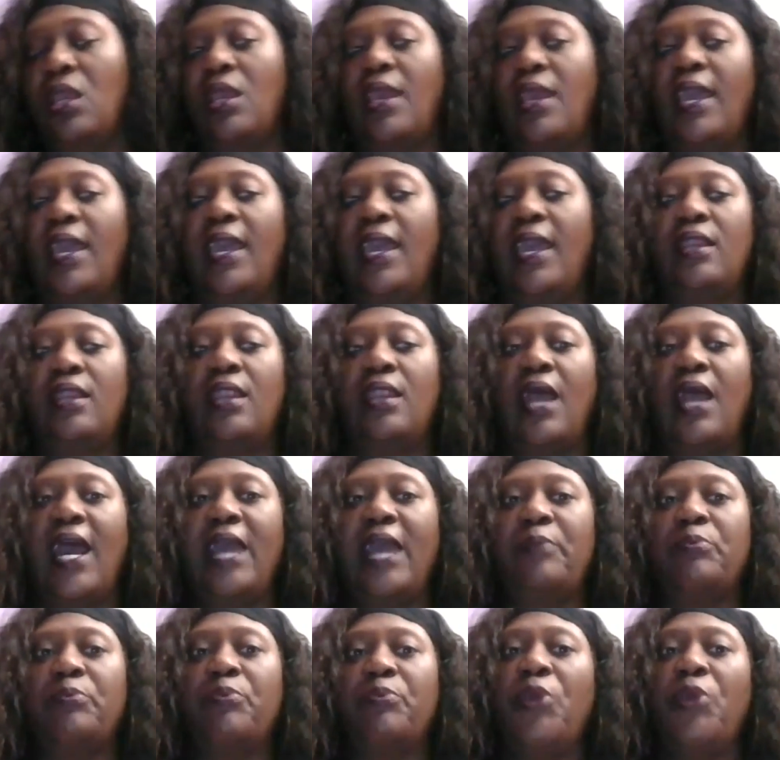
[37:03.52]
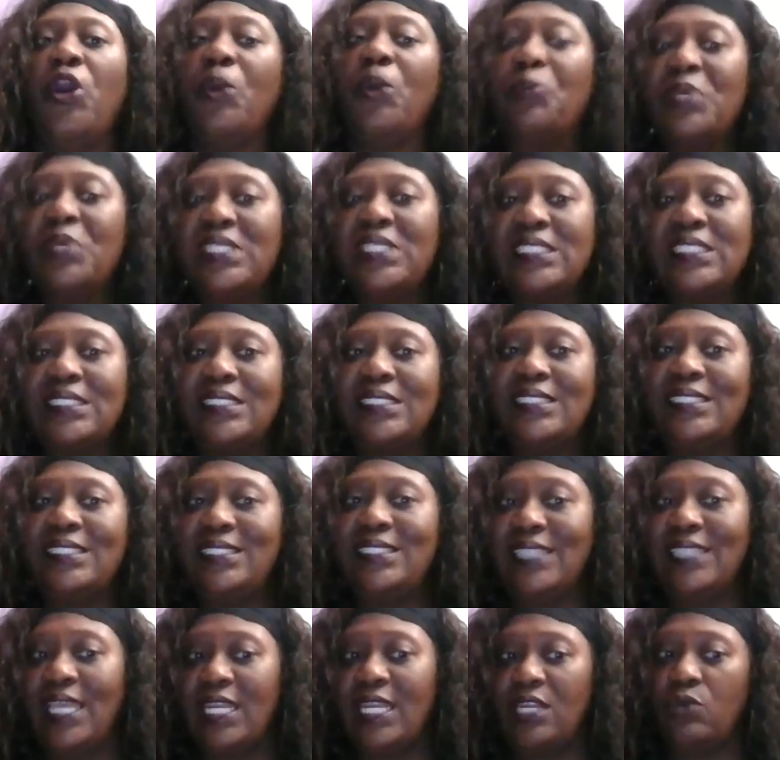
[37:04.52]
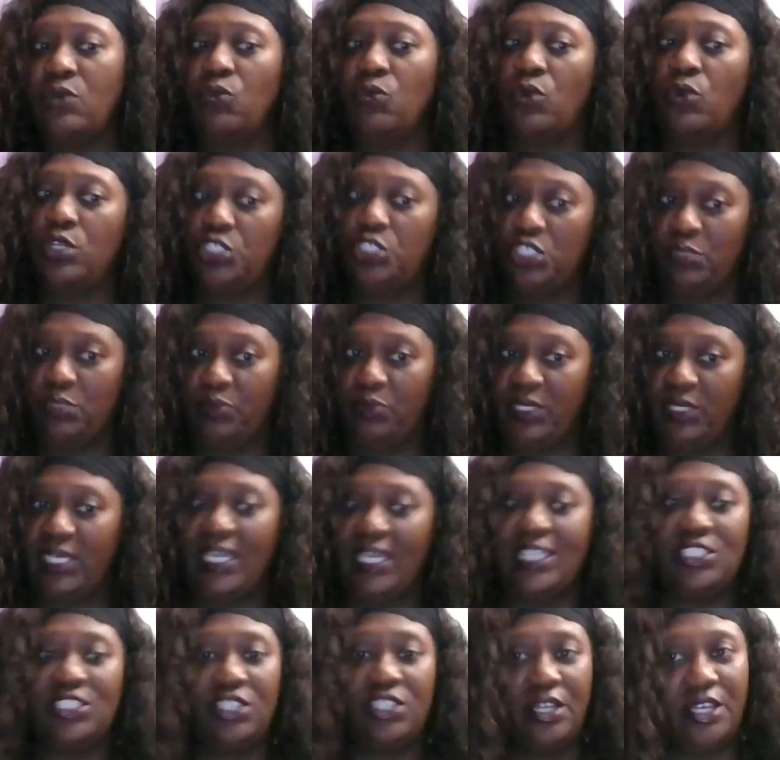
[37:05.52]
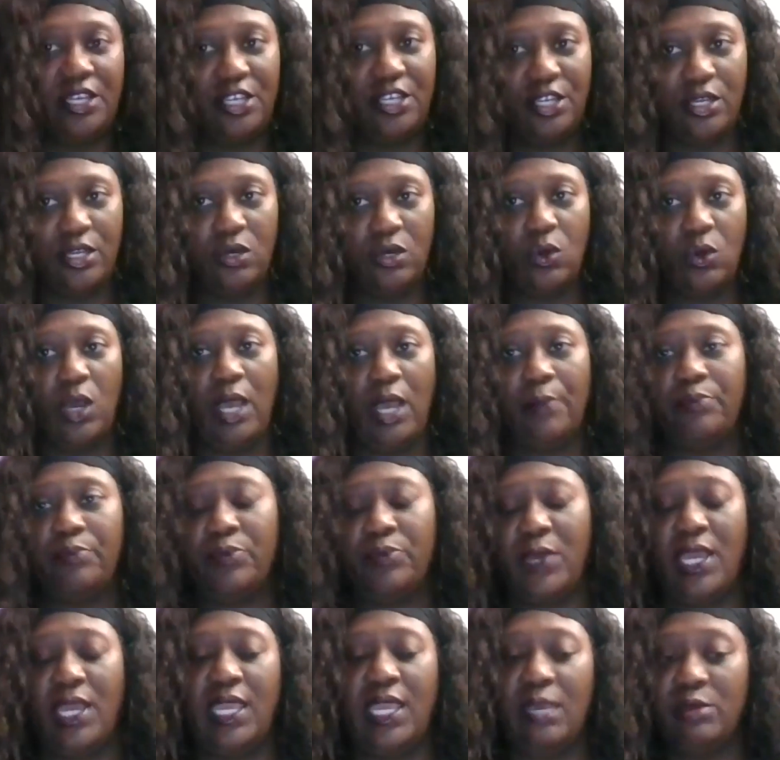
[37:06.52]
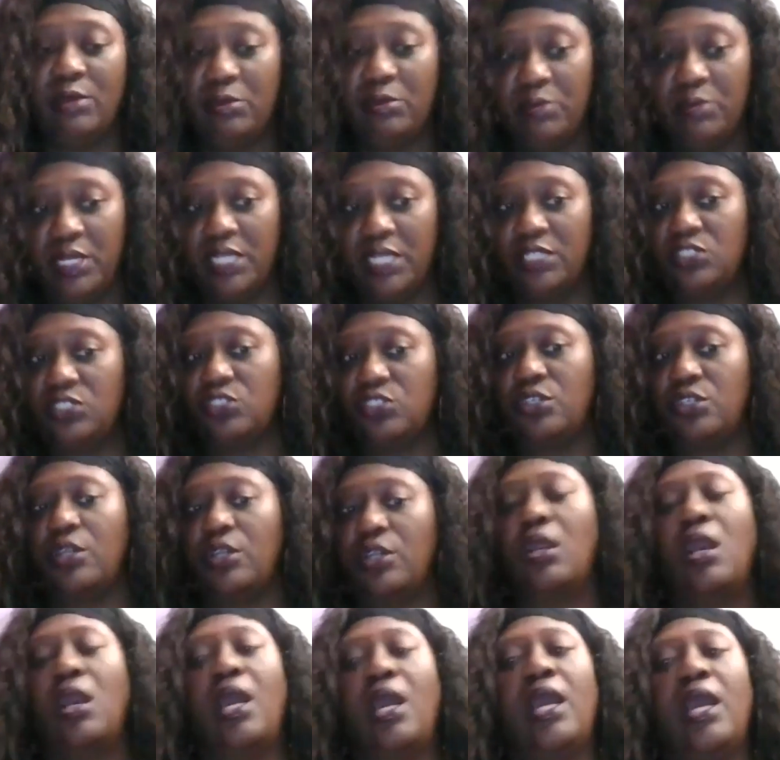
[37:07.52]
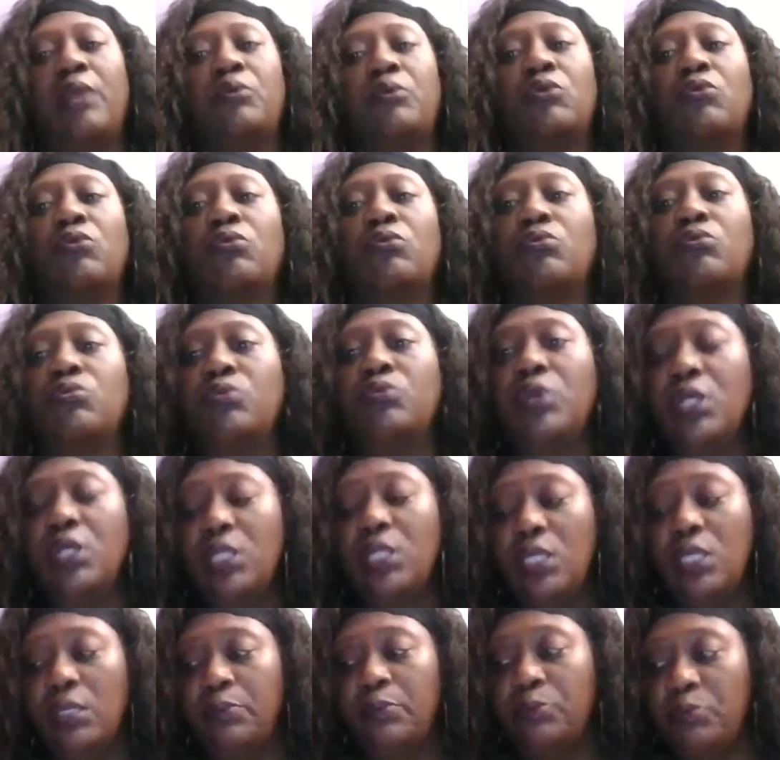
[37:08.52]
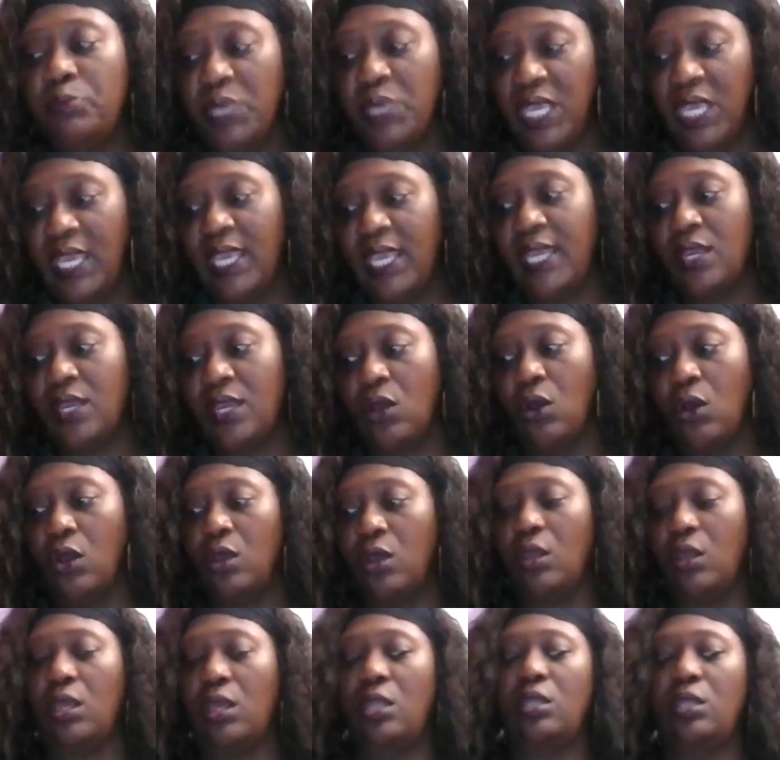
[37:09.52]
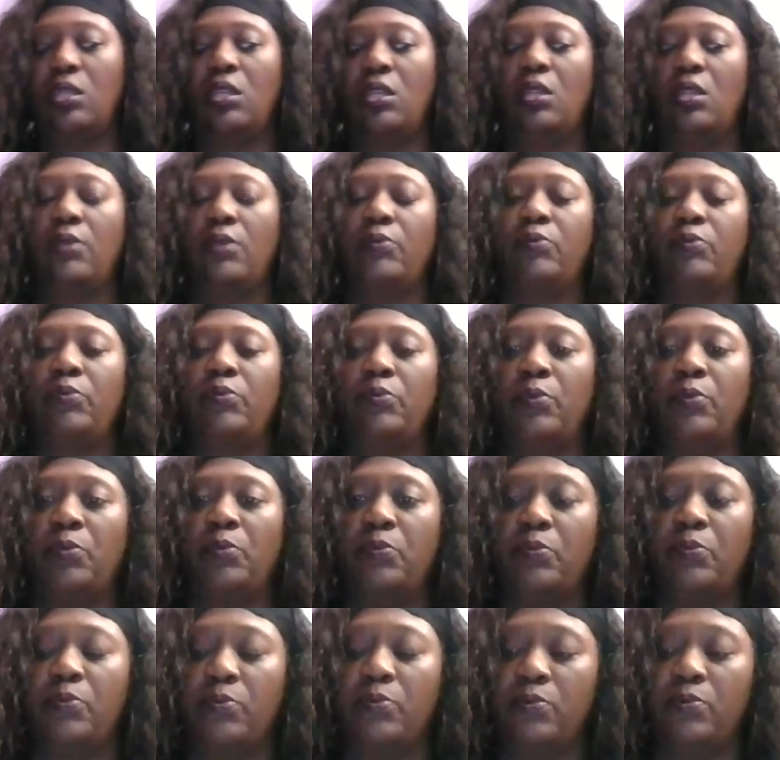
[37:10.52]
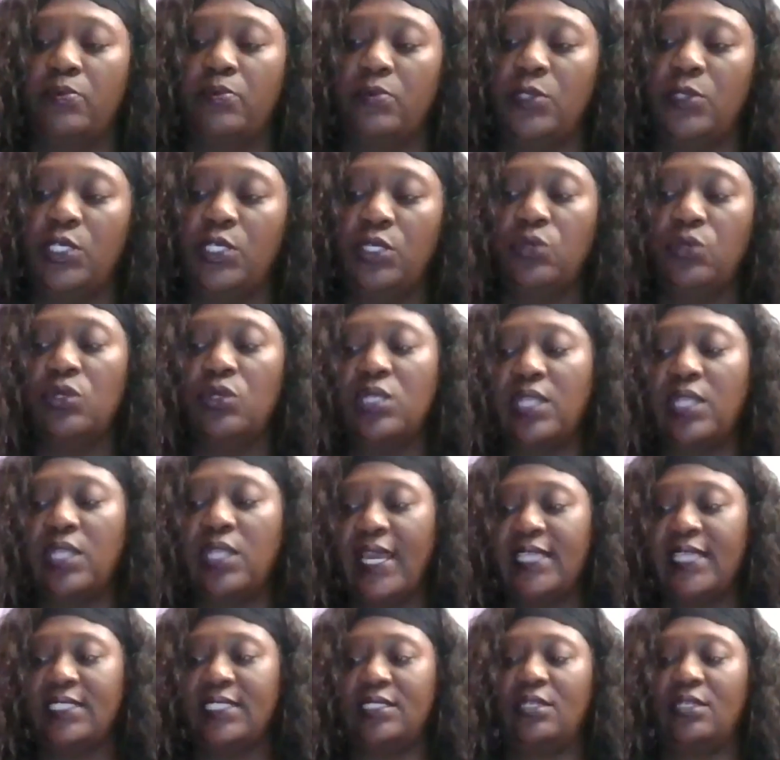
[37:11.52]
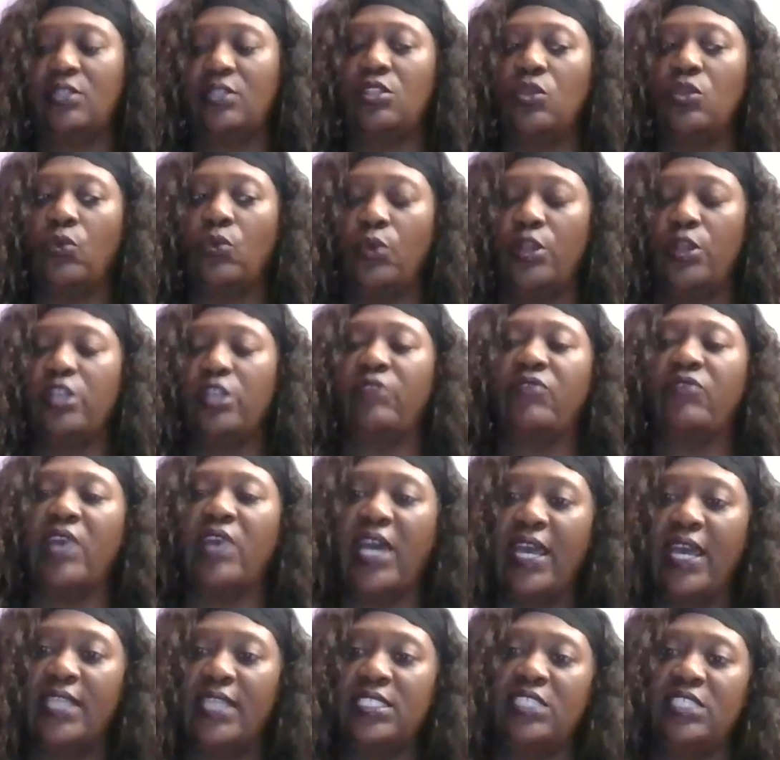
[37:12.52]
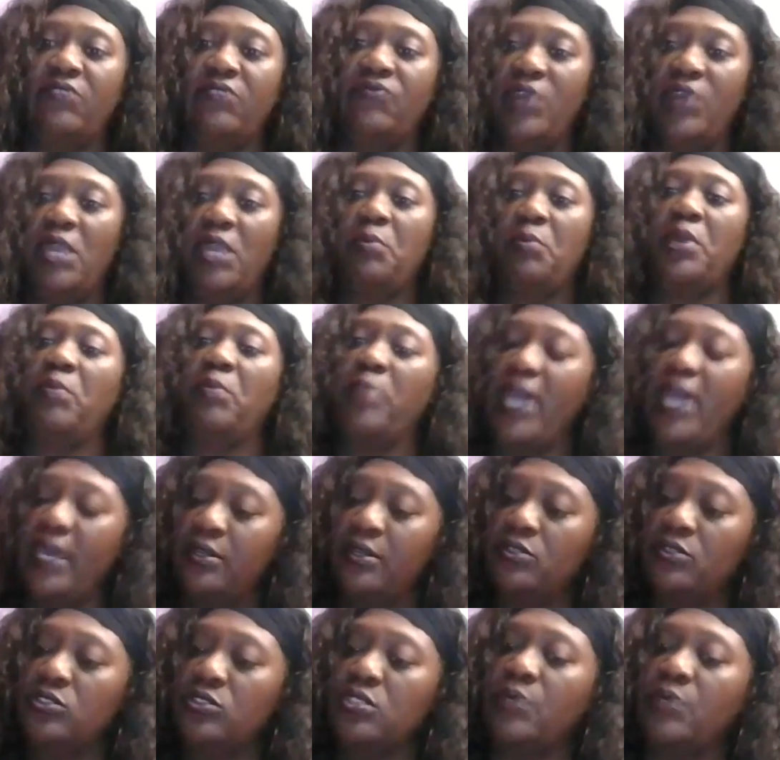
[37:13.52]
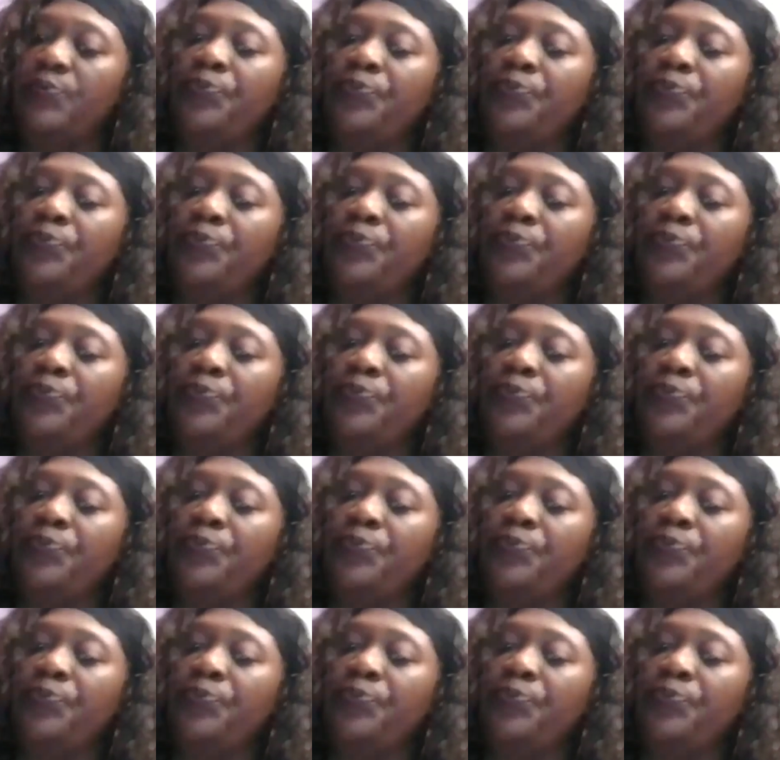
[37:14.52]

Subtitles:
And I purposely stayed in worship. In case y'all didn't know, I am a minister. I'm really big on utilizing the word of God to fight my battles.